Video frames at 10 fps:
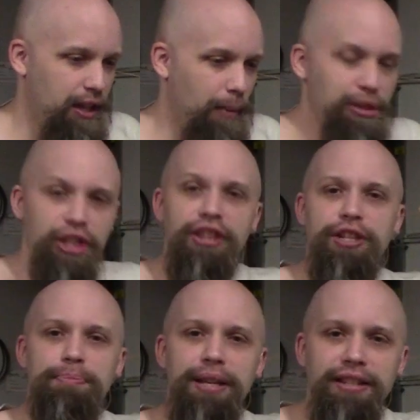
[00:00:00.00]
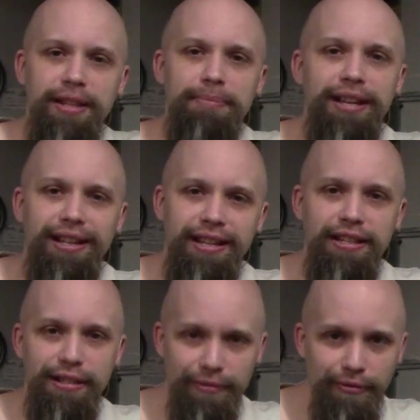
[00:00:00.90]
A machine this big seems
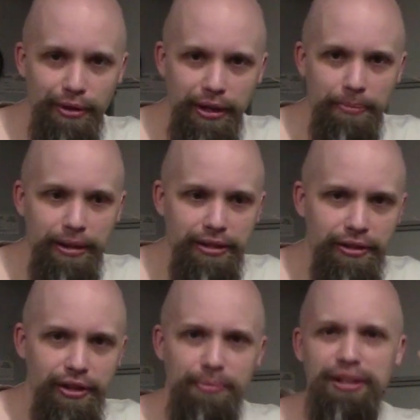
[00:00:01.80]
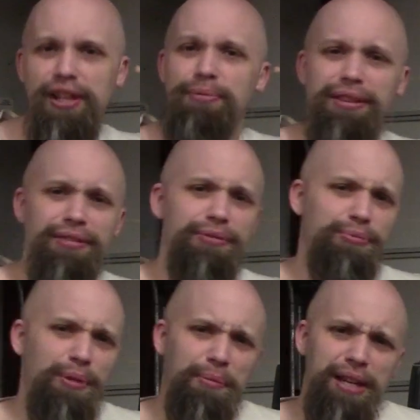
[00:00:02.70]
excessive for a compressor, especially with
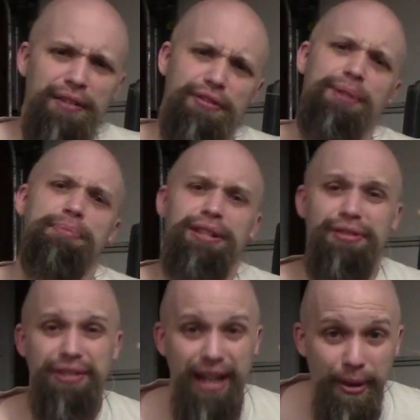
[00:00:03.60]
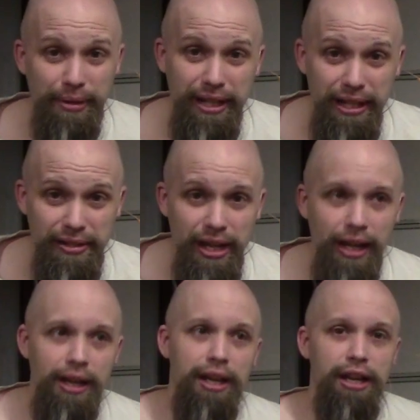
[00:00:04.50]
what we got for compressors nowadays.
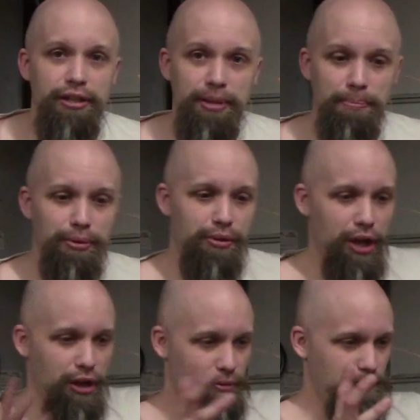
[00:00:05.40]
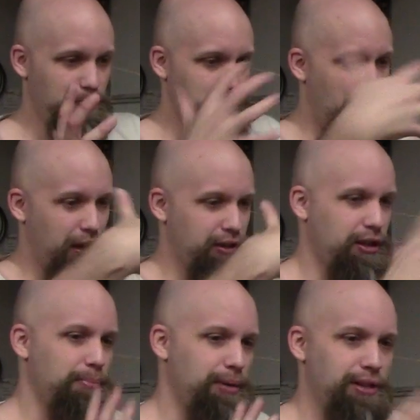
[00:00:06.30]
Simple box
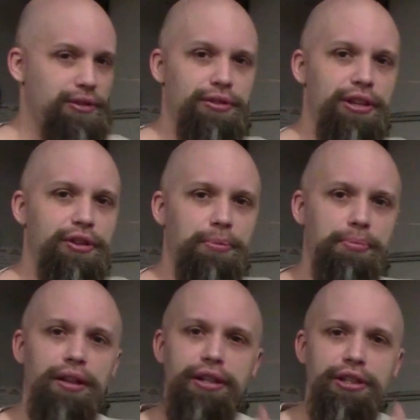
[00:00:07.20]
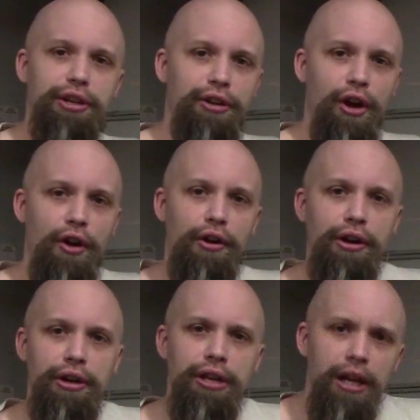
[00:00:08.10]
compressors that you can plug into your car
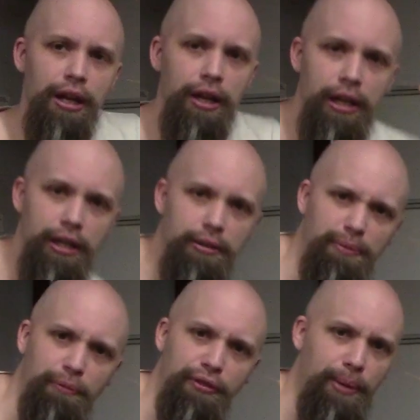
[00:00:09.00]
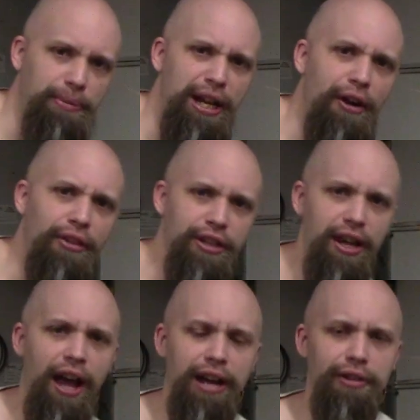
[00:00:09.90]
and fill up the air in the
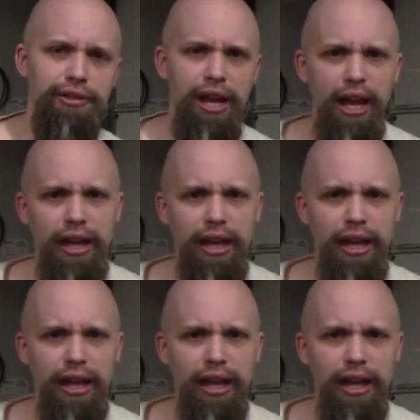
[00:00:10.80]
tires.